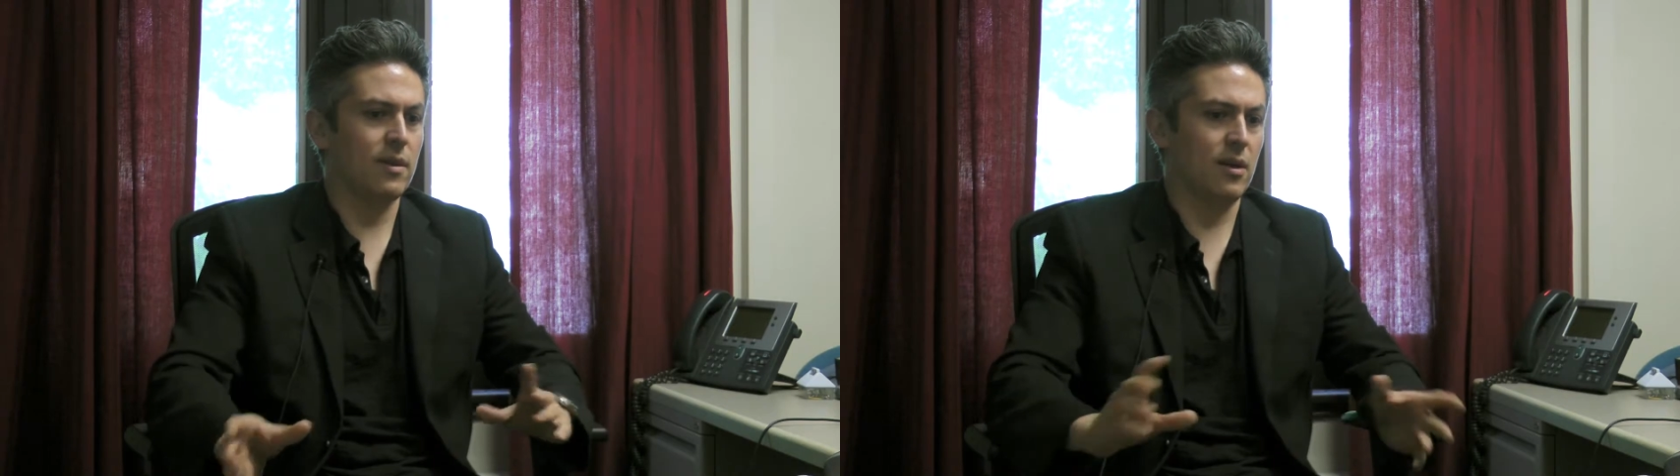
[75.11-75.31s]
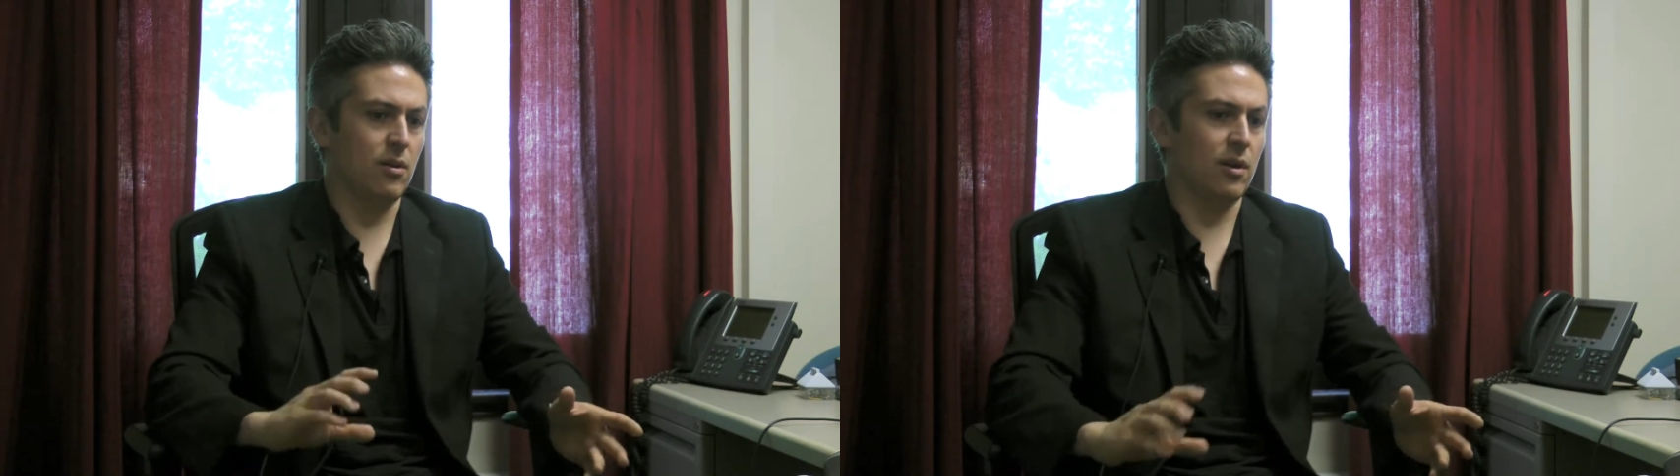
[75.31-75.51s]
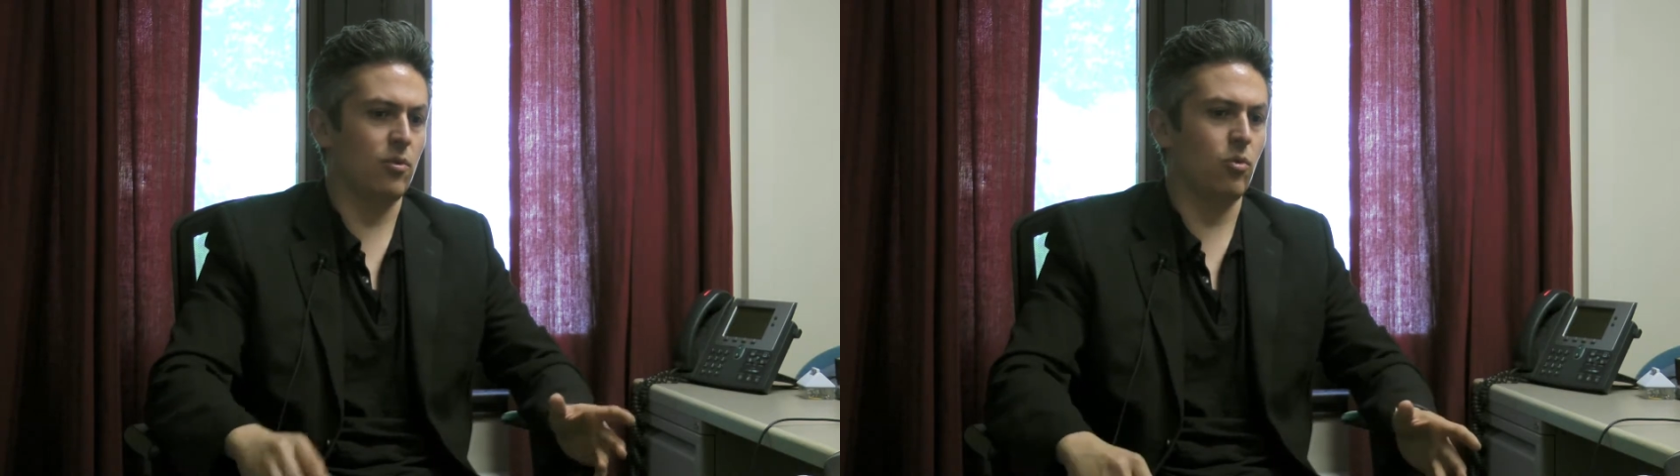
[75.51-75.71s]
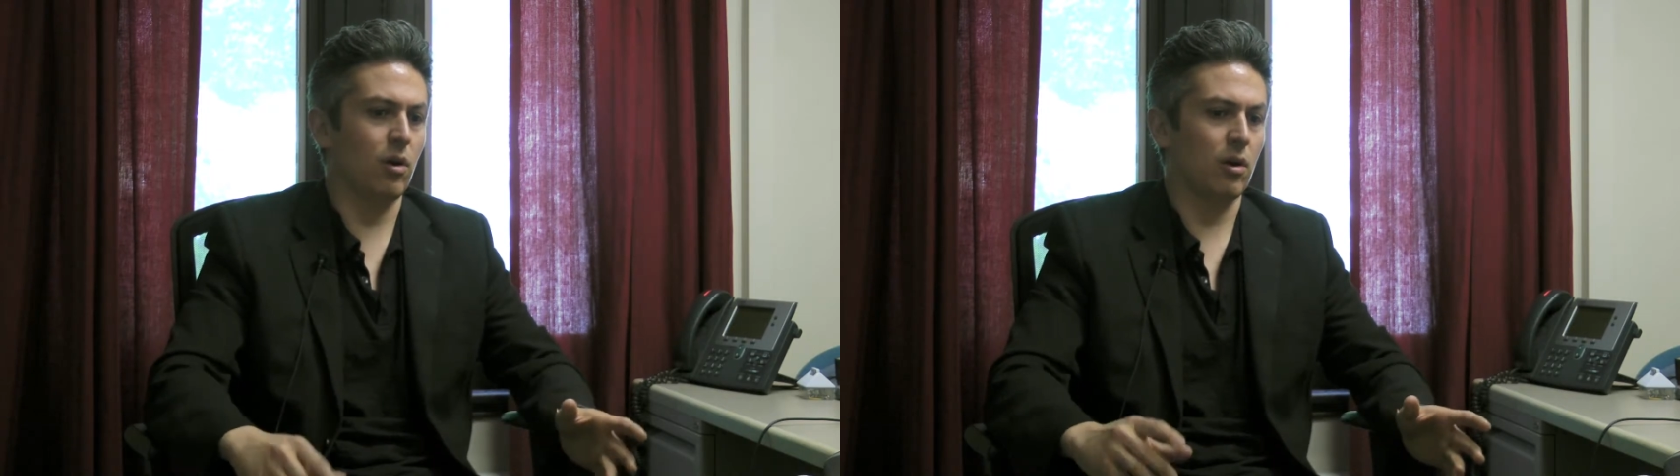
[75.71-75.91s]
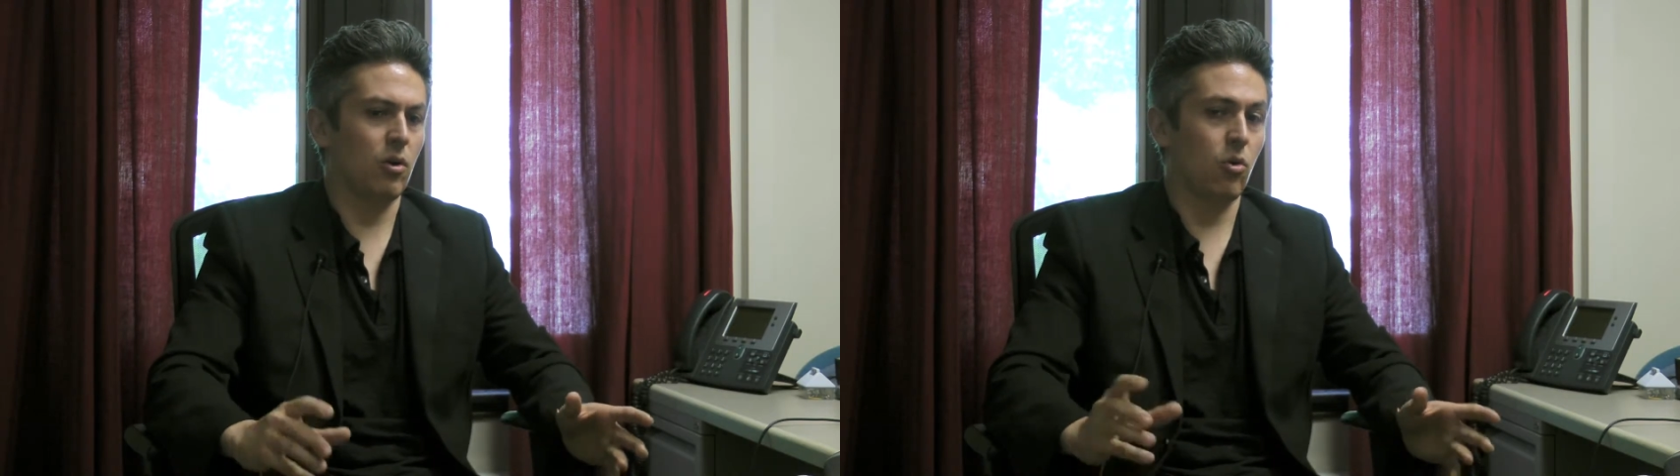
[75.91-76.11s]
here and who
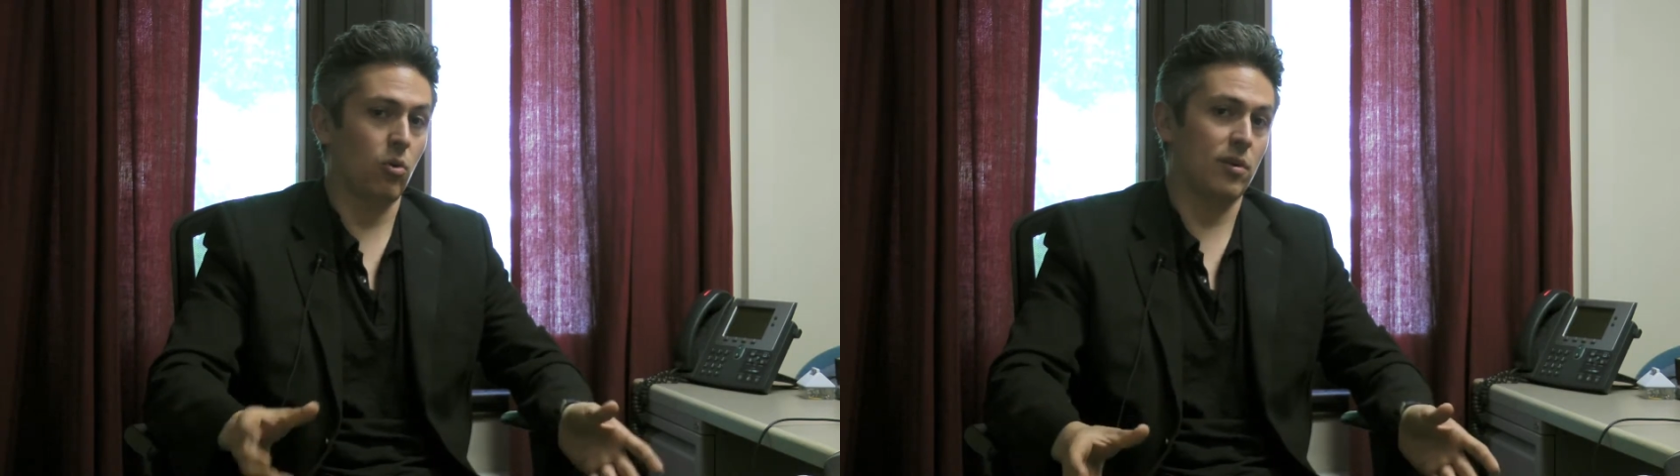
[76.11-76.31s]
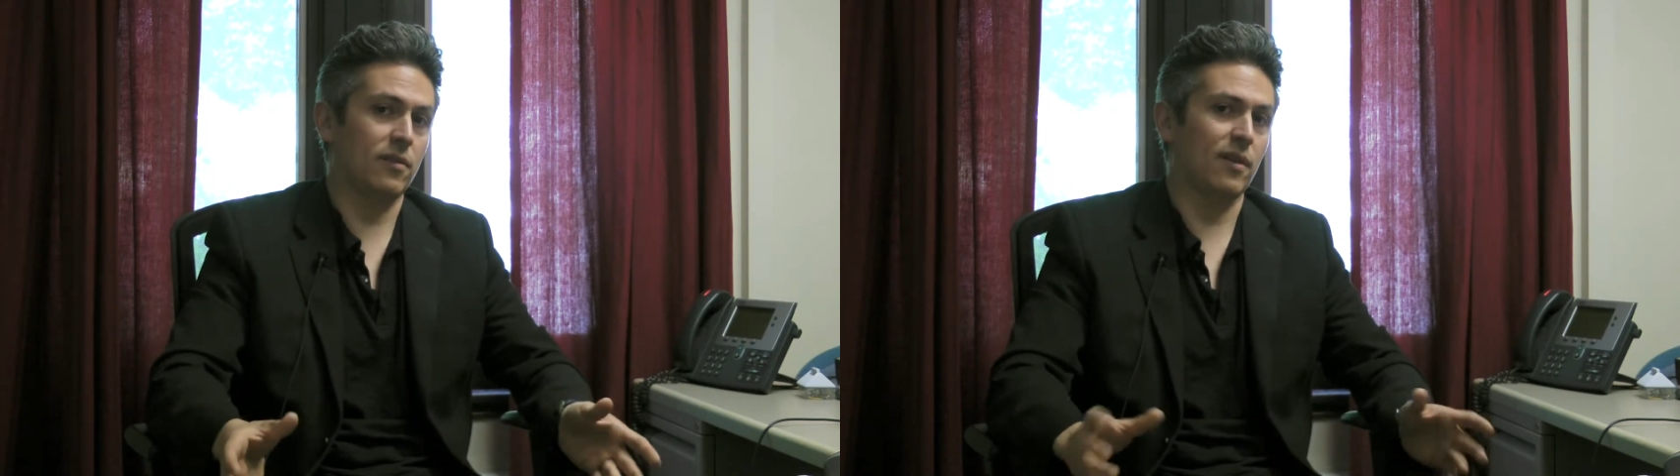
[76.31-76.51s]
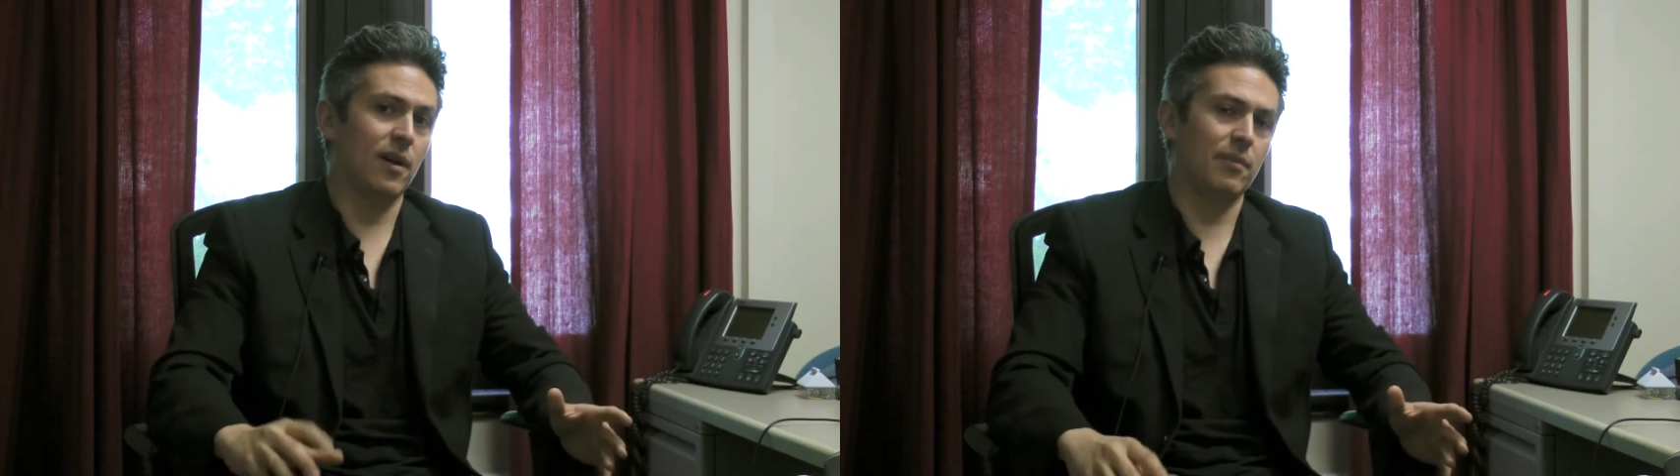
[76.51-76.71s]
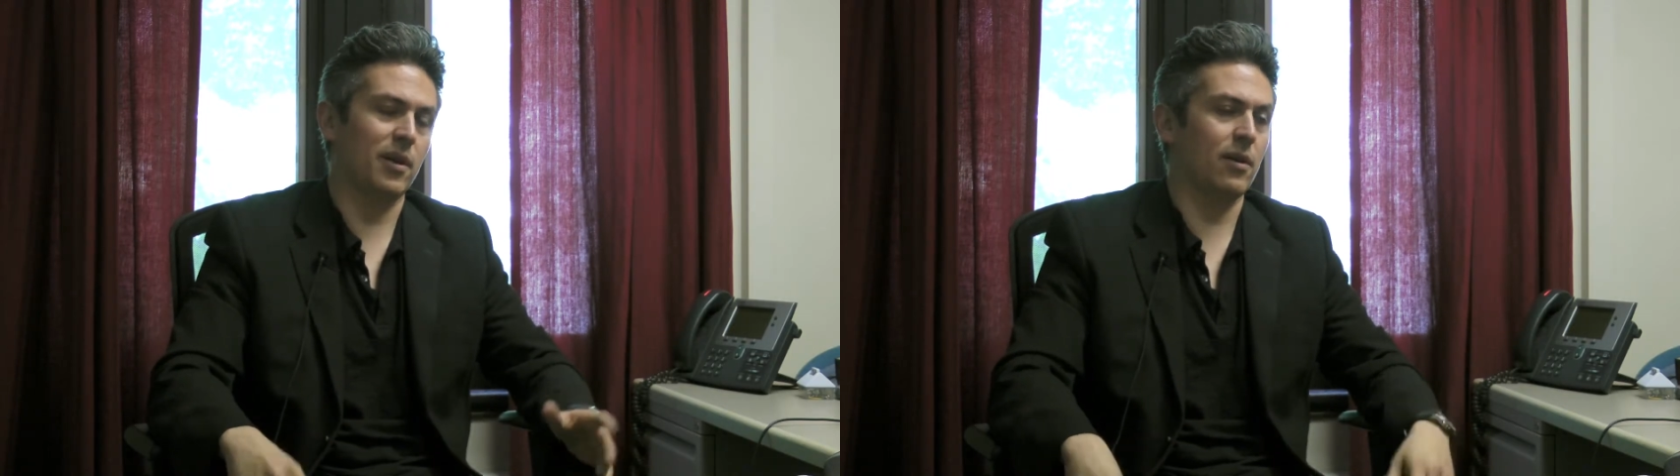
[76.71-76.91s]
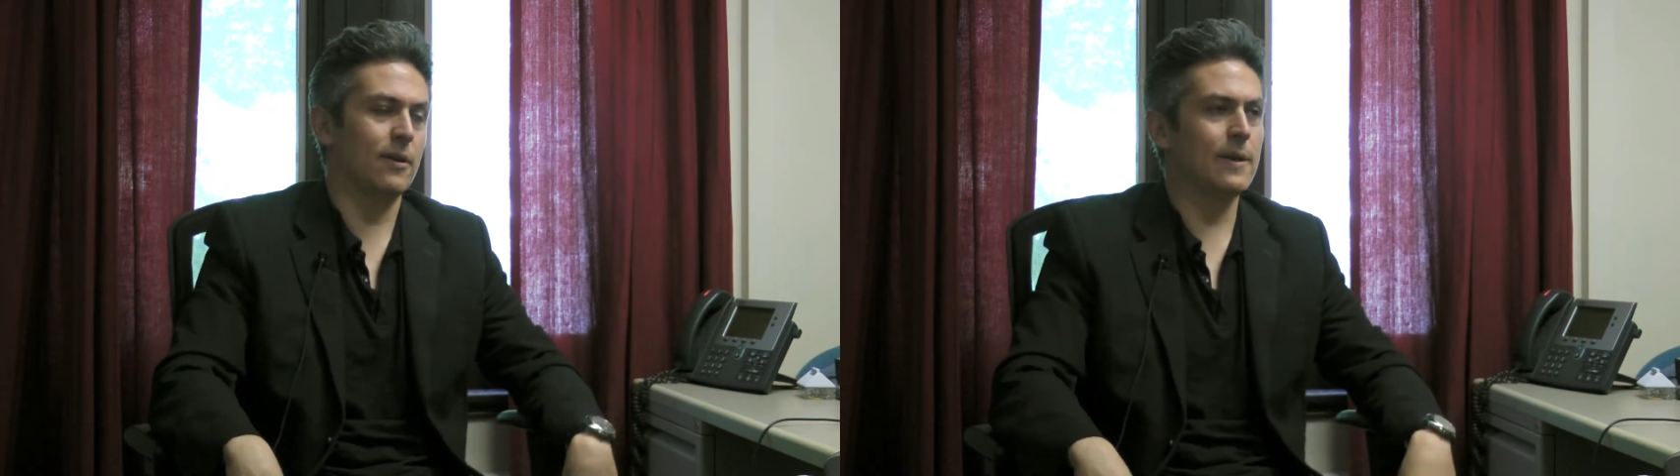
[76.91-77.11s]
are courted to come
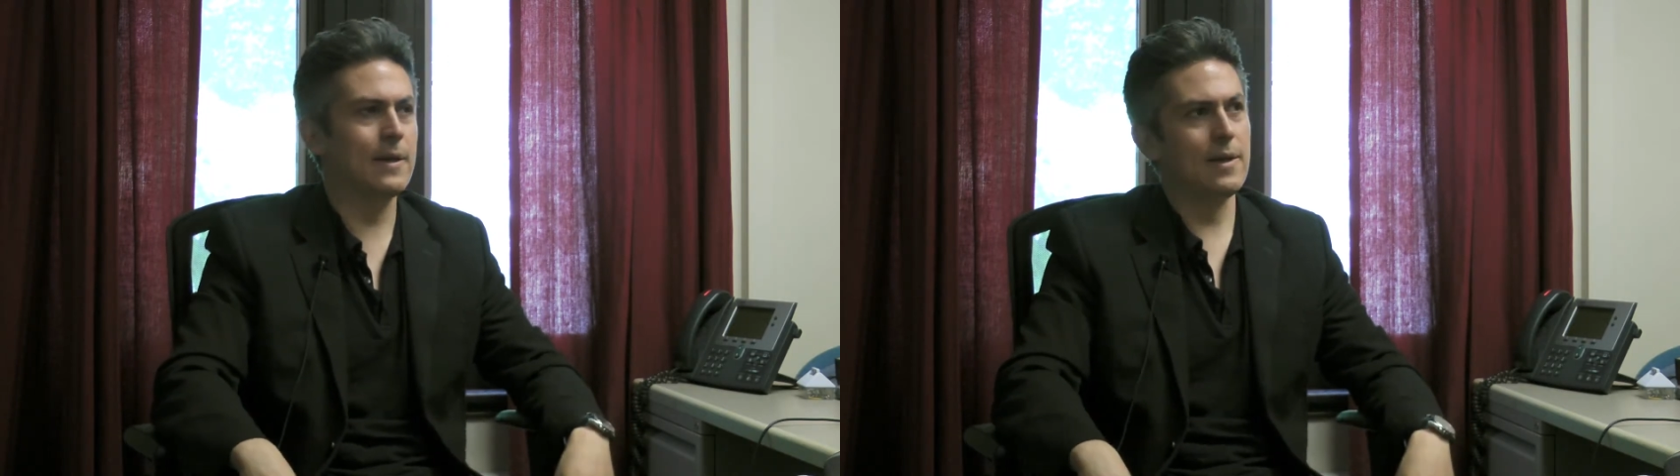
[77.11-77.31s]
here,